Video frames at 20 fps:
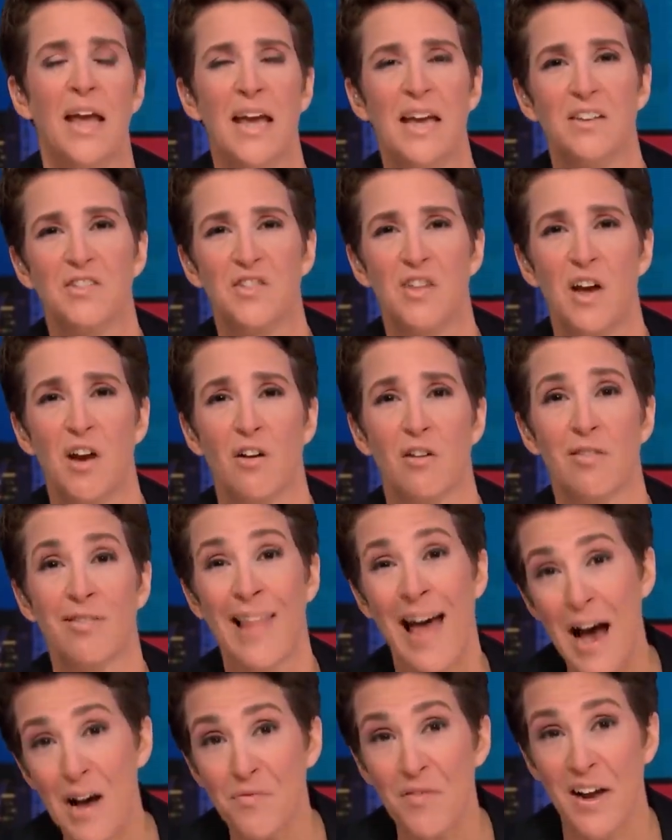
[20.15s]
is they're
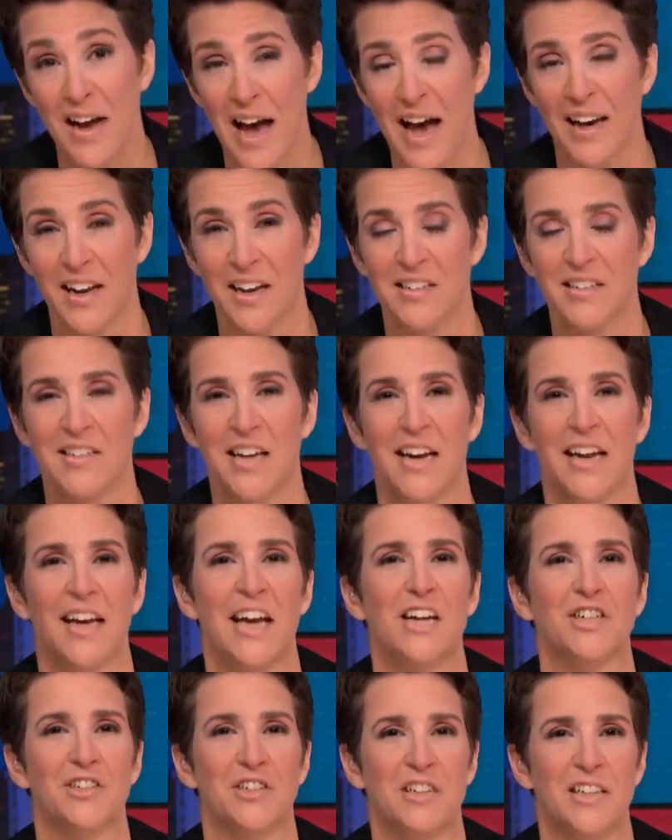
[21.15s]
laughing at us and
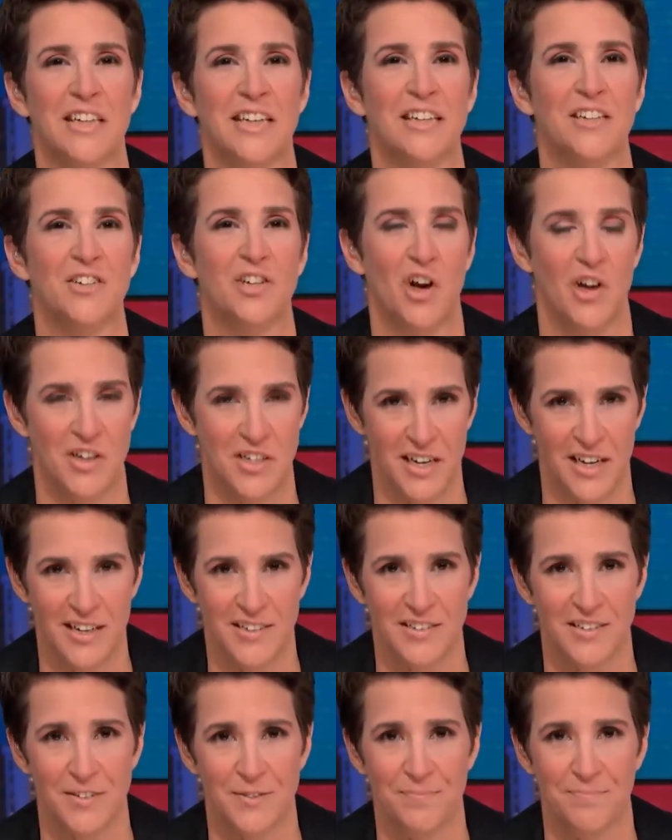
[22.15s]
occasionally taunting
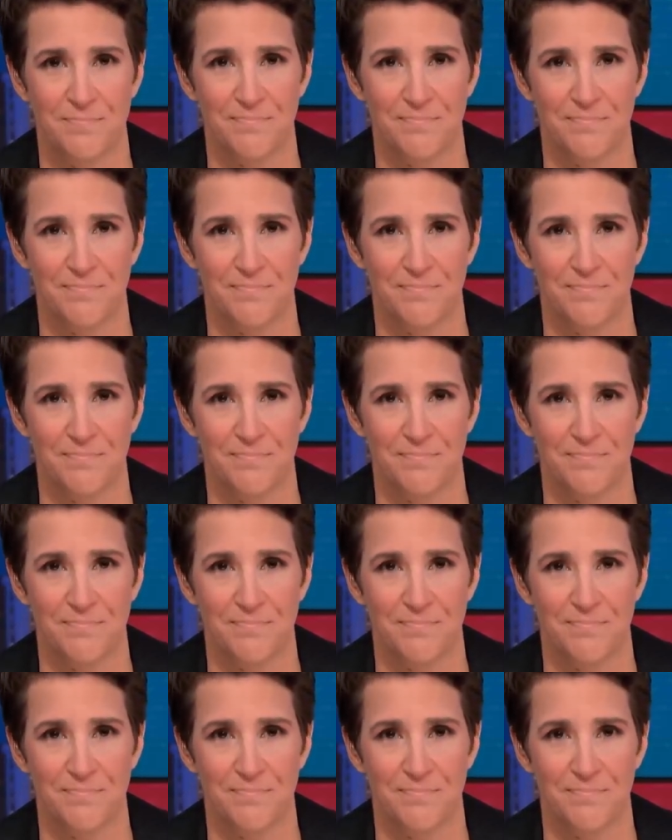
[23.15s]
us.